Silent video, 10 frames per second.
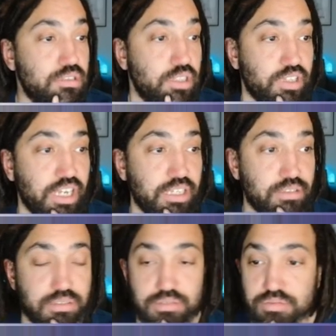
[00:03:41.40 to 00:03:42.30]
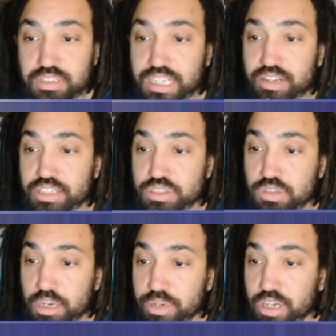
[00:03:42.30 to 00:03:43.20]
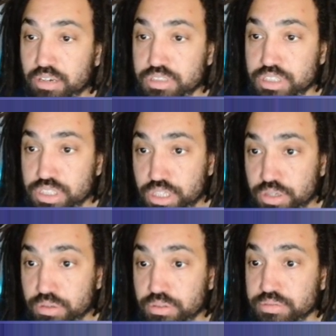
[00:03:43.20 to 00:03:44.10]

Okay, now let's try when R is 2.